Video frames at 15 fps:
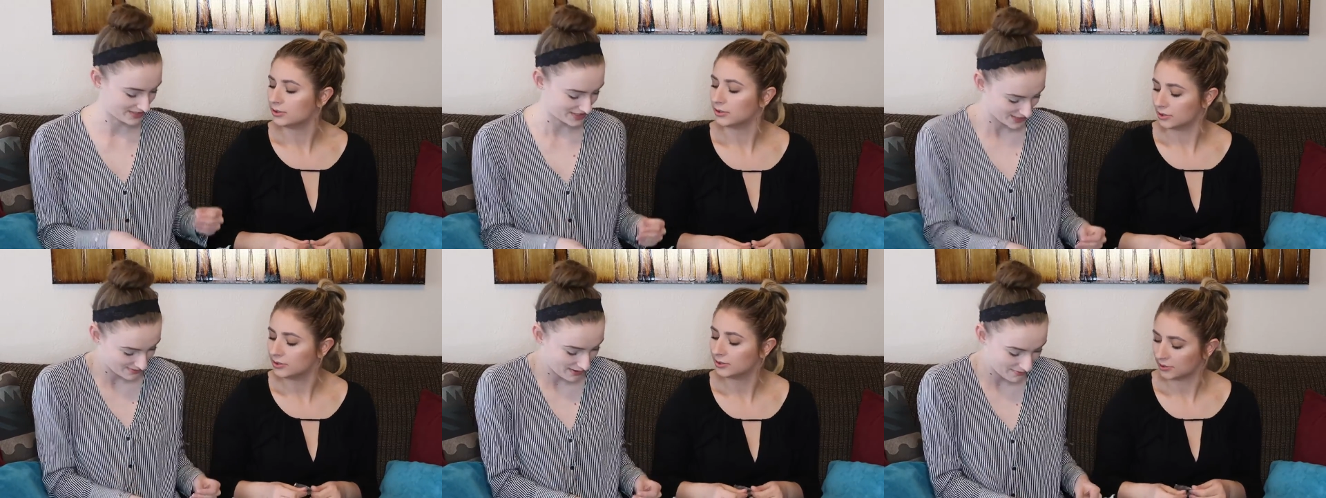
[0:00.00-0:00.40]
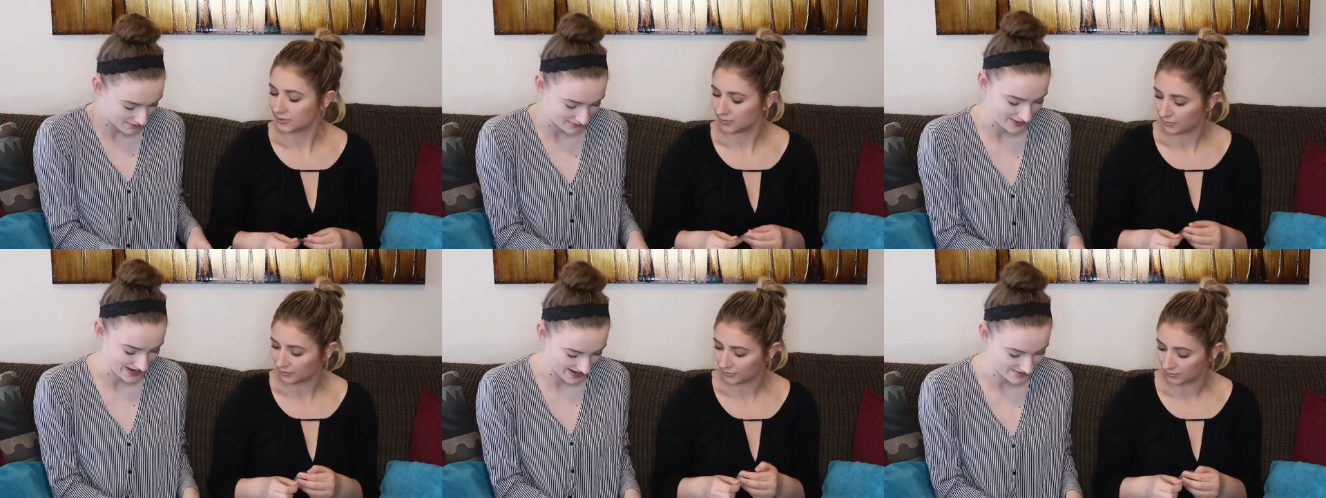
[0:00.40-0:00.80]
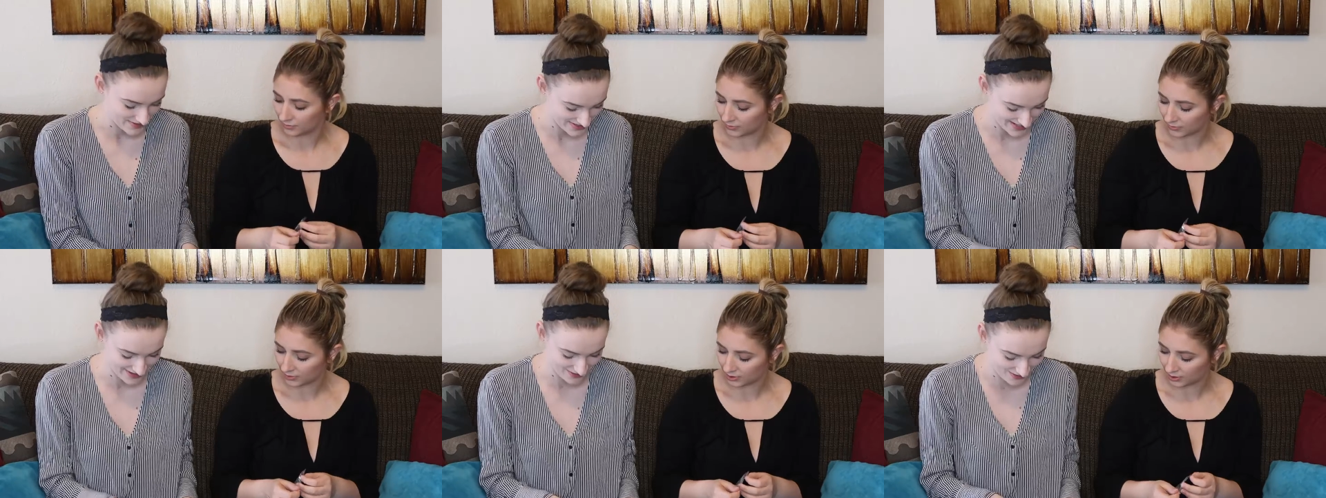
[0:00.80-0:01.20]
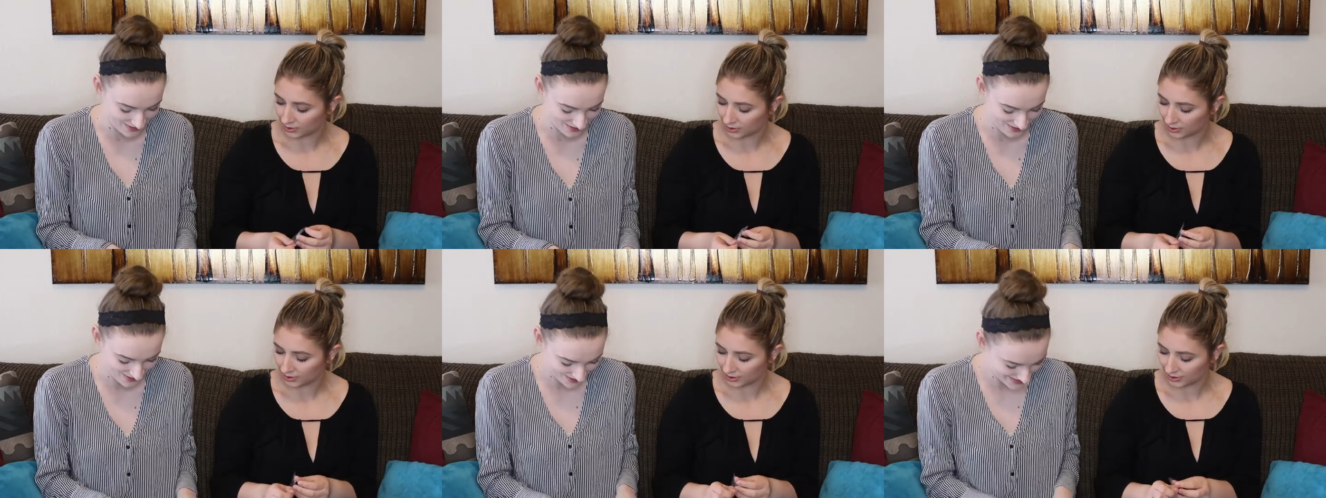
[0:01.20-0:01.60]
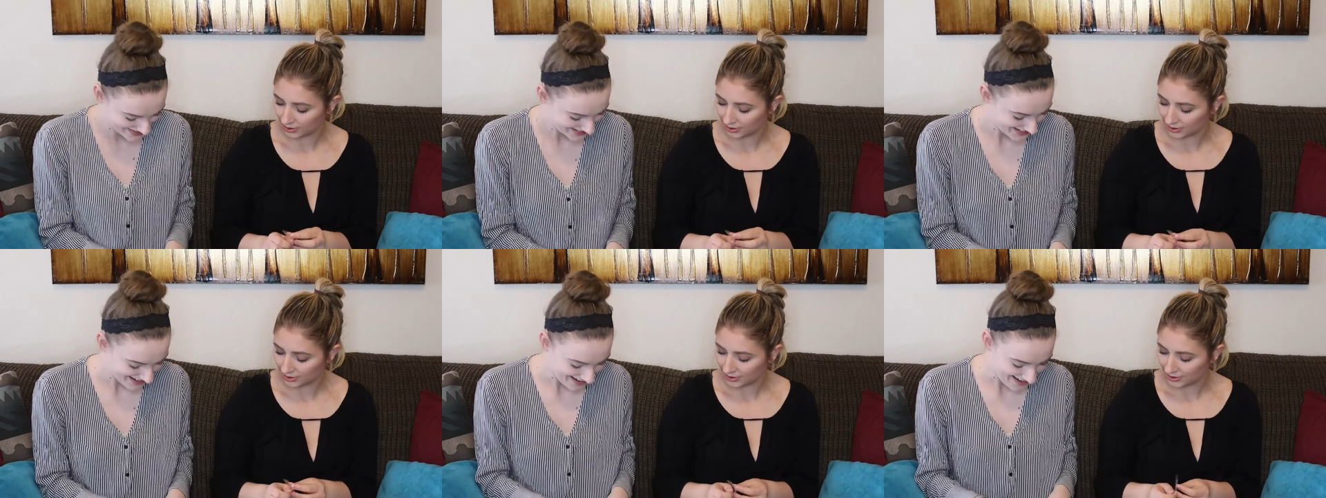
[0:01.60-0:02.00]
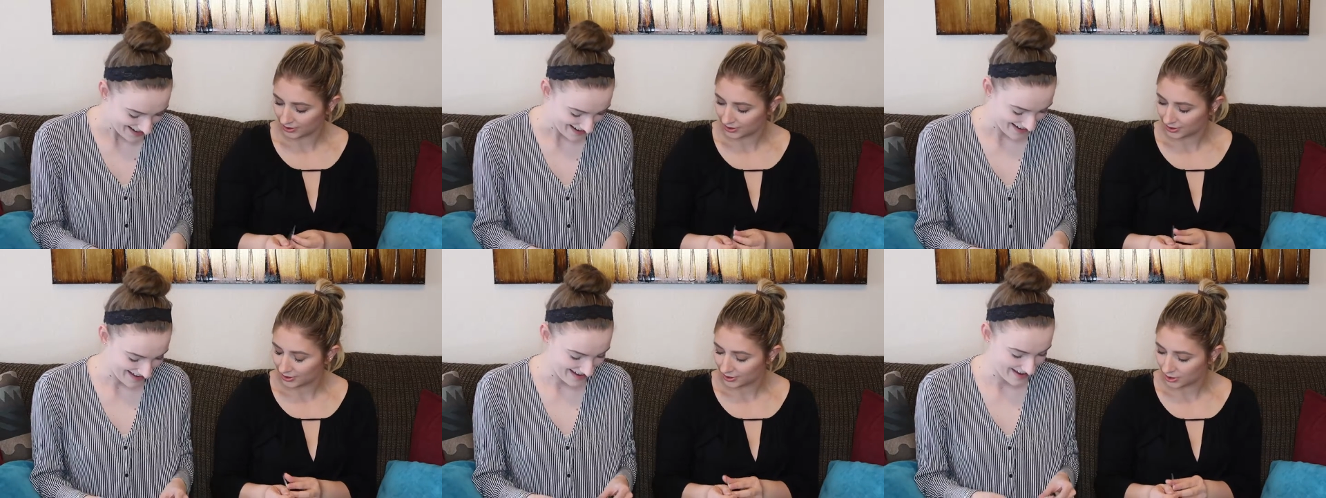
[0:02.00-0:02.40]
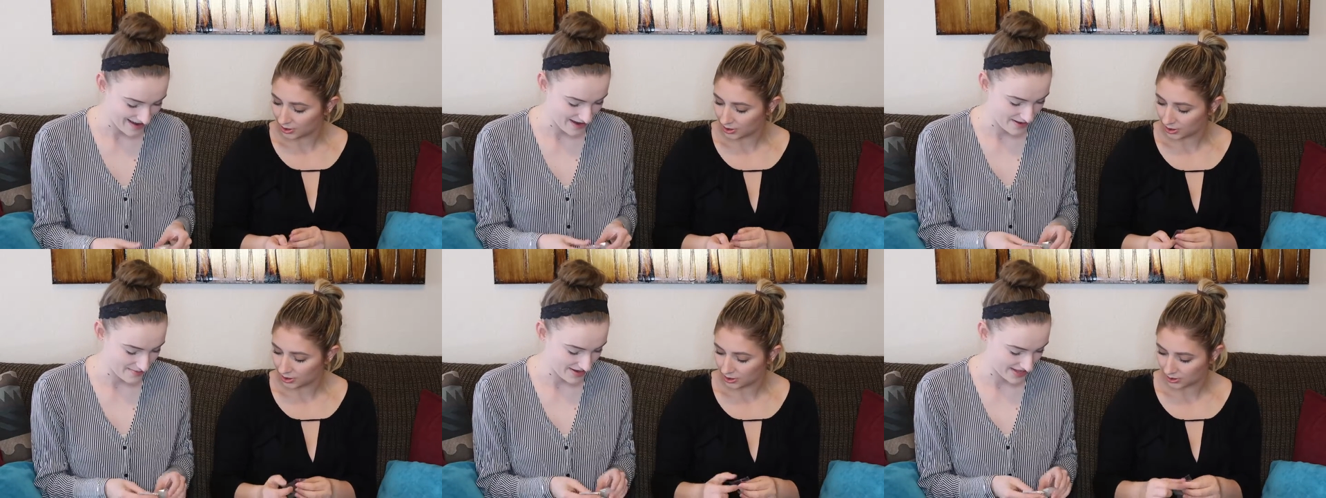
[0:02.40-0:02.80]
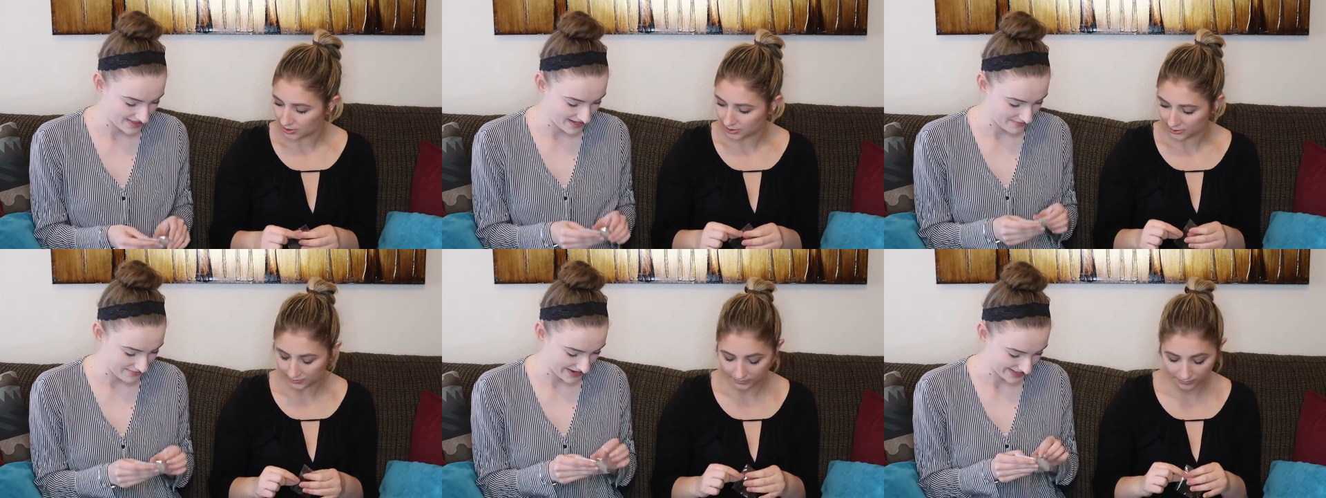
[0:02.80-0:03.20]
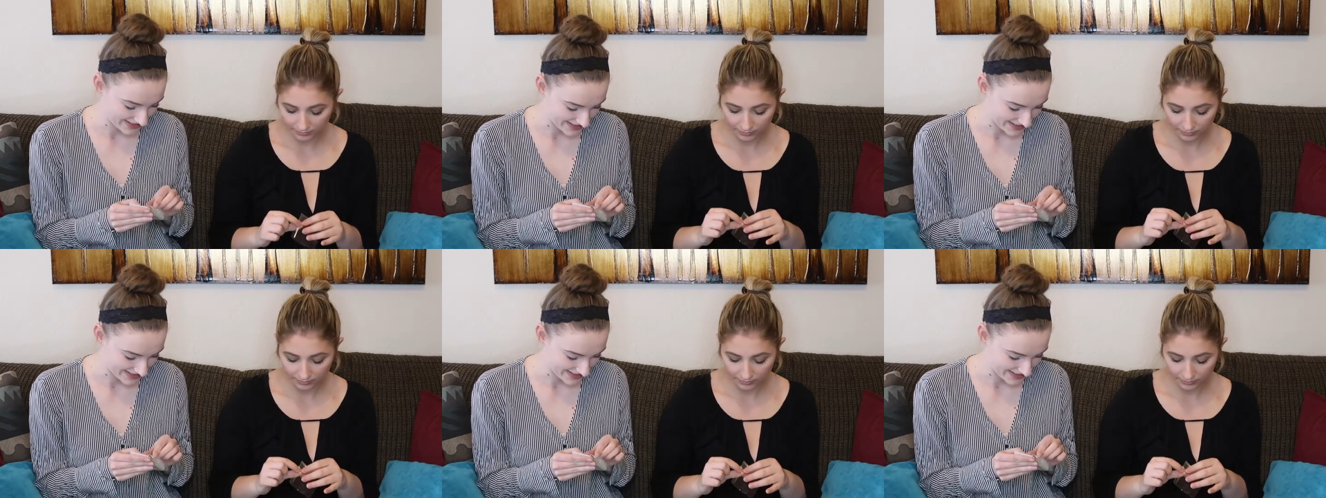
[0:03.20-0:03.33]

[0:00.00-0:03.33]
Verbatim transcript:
Speaker 1: which is probably why I was sent gold. And then my